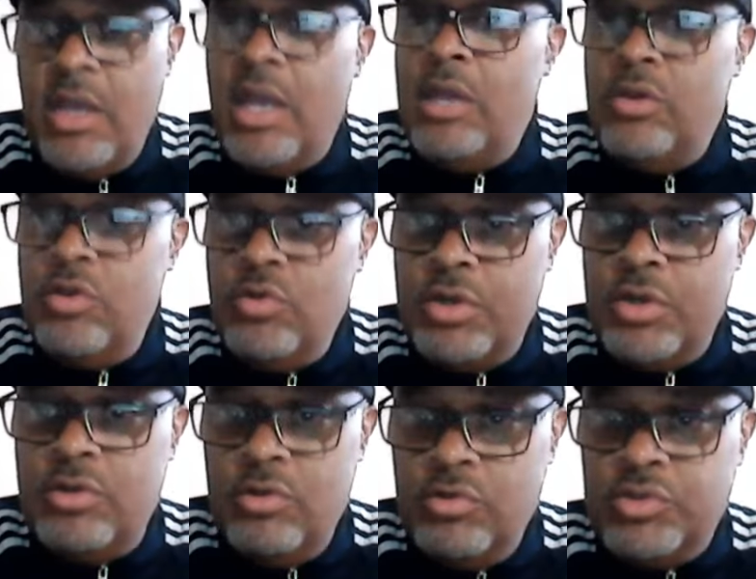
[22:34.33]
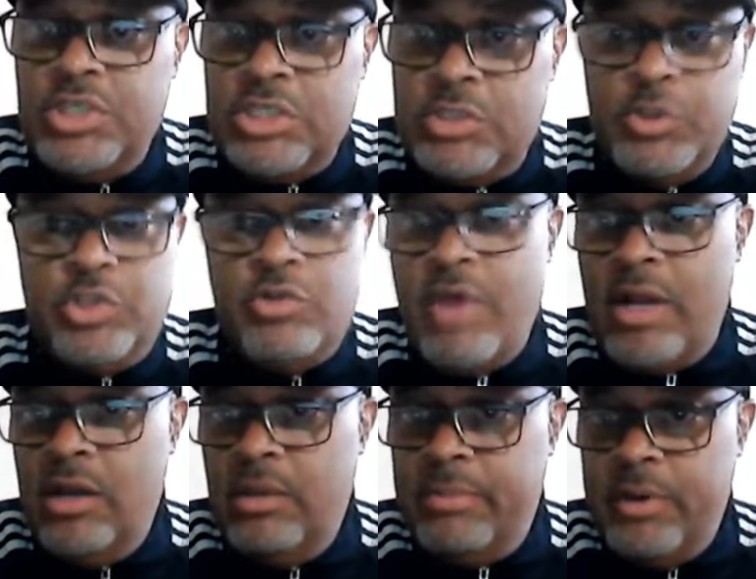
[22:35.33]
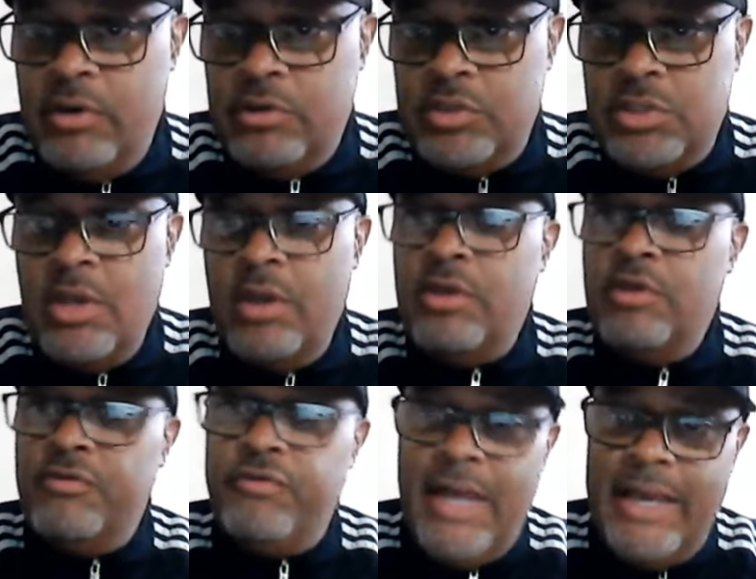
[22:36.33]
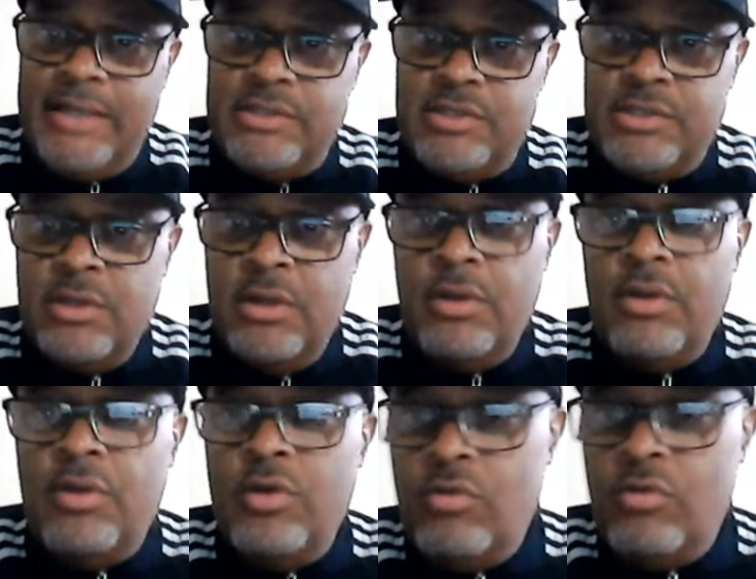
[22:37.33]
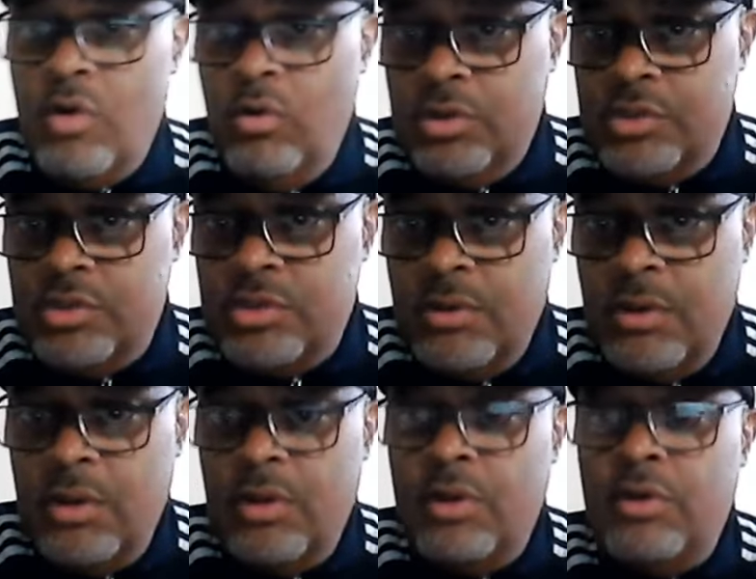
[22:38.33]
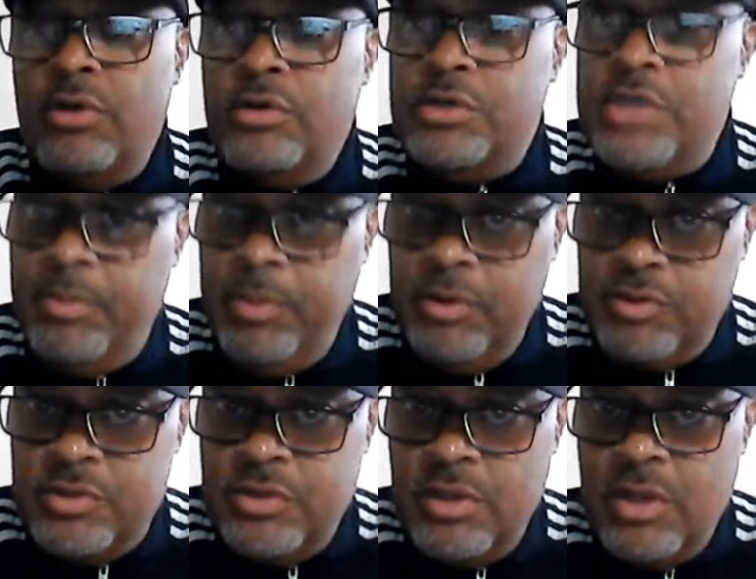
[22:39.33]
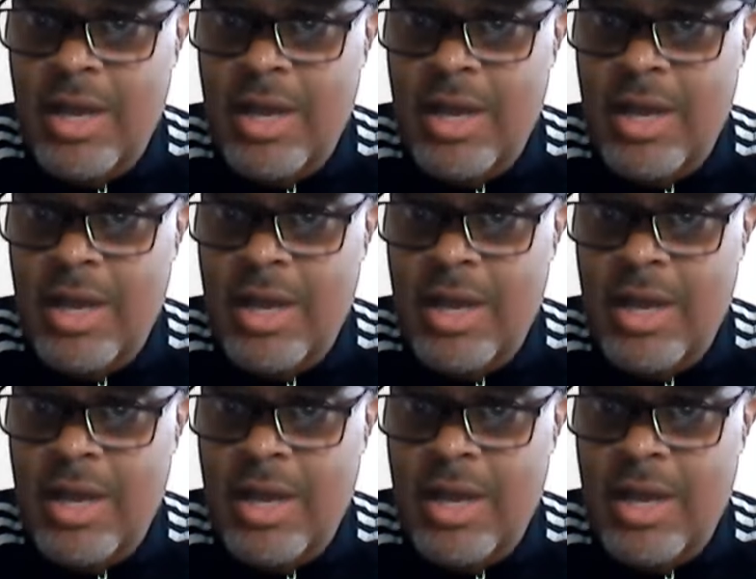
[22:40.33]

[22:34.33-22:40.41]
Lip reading: And you could use this with your regular birds, your flights, your rollers, your tipplers.